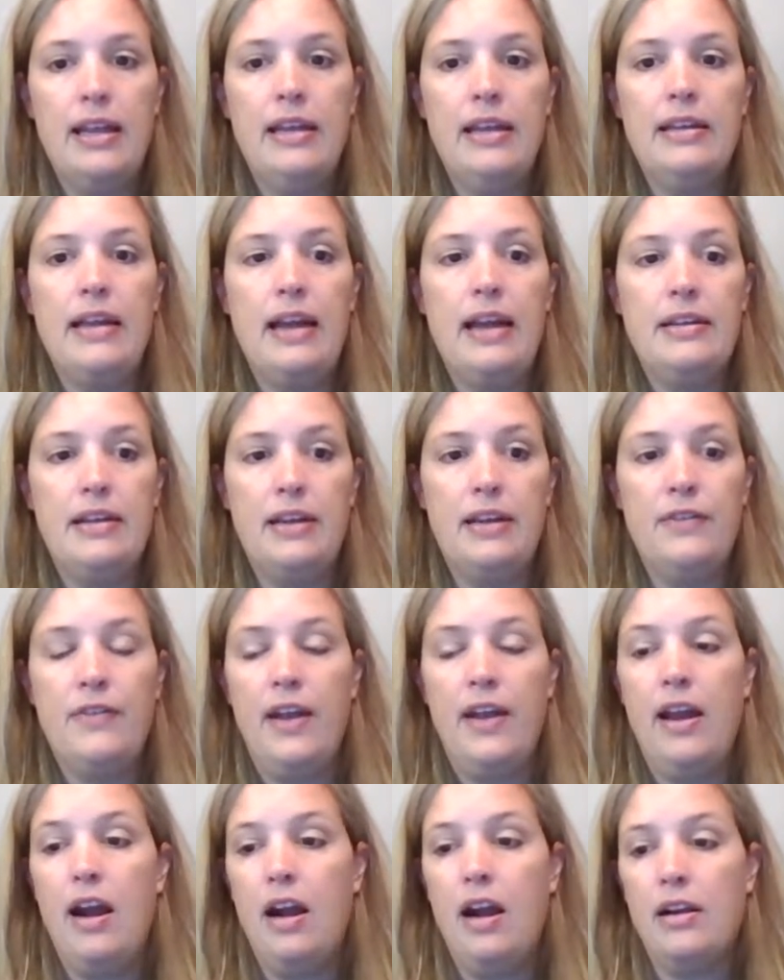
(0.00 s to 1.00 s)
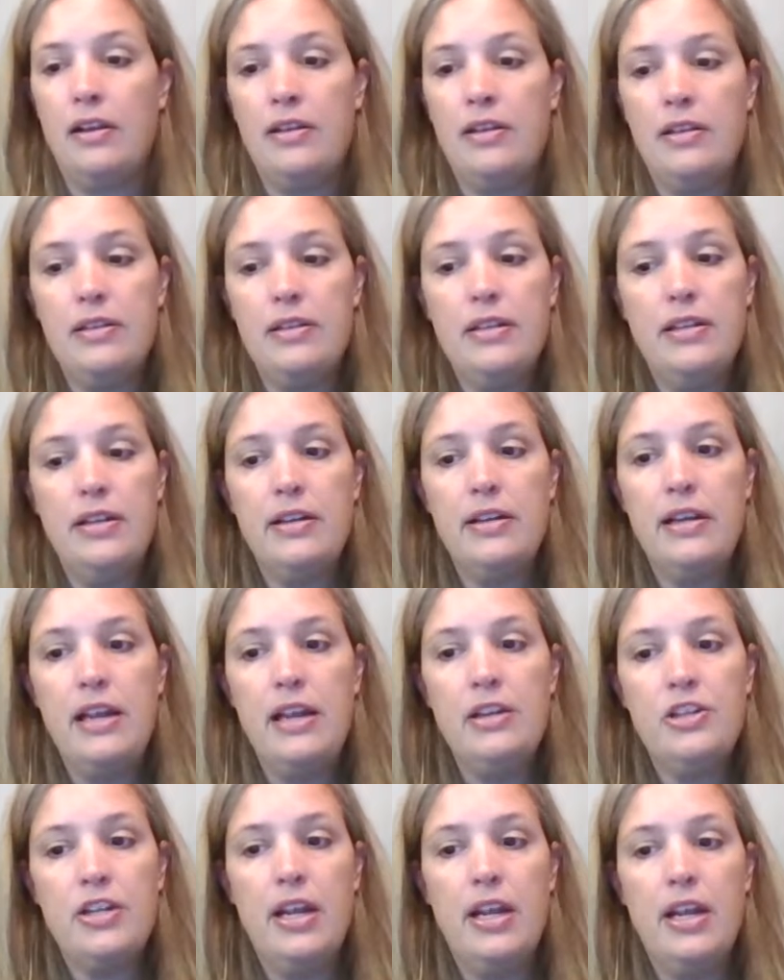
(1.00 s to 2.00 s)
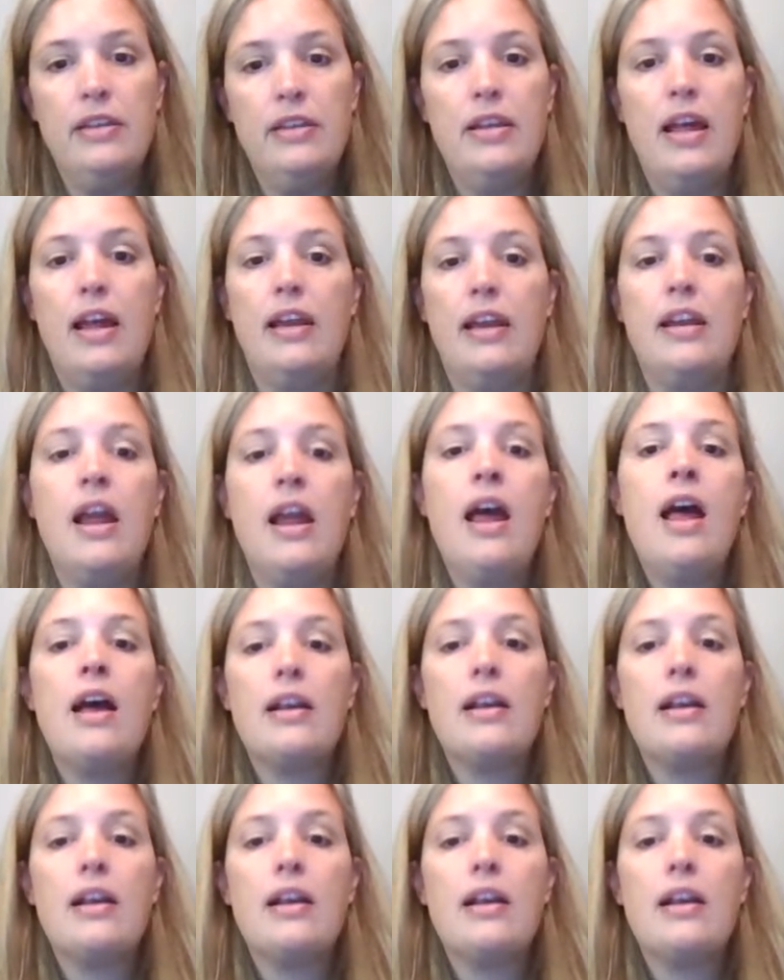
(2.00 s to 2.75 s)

and identify articles in your niche and then